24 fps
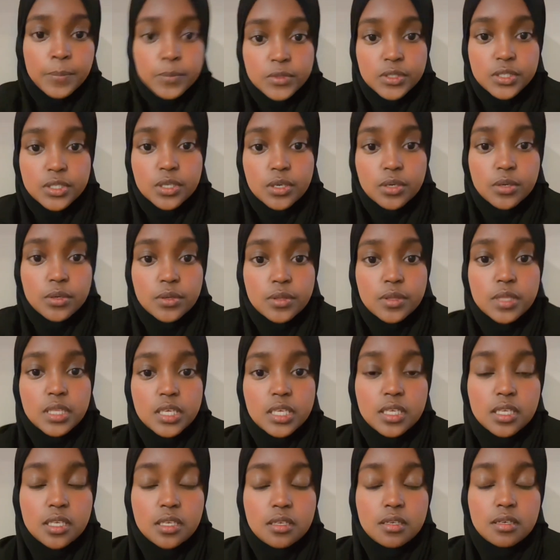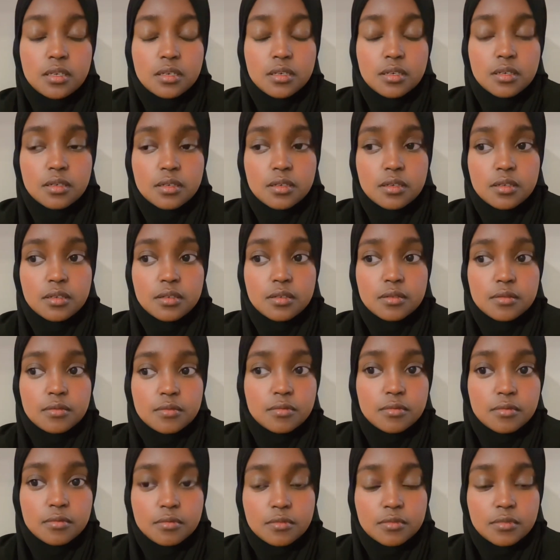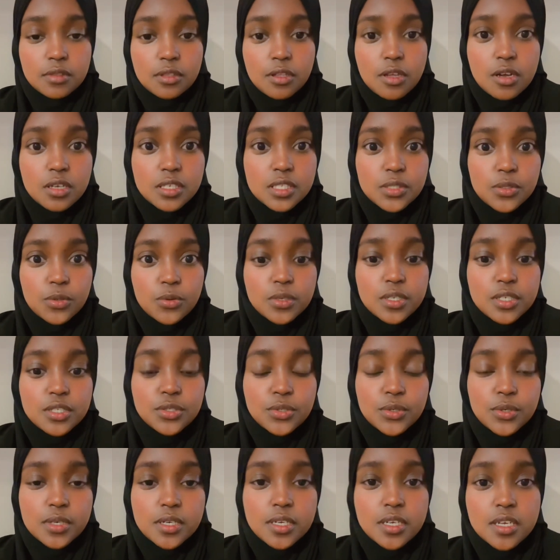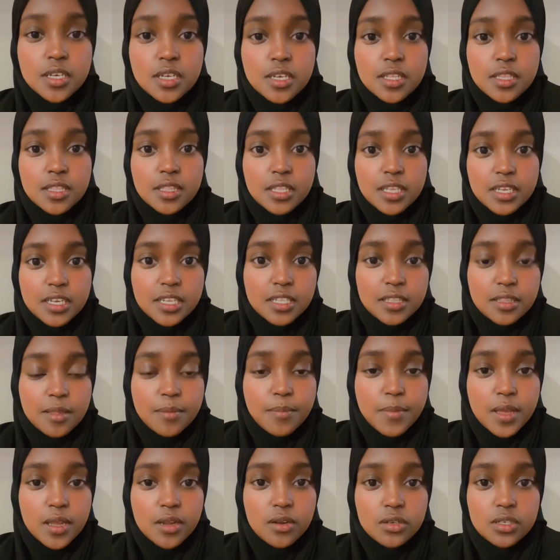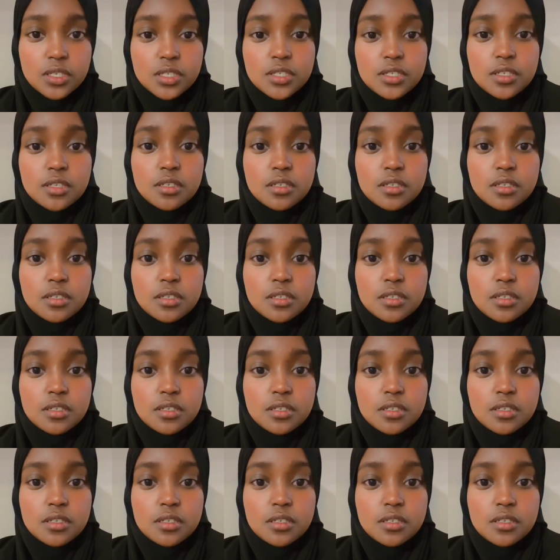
So they, long story short, they did the marriage.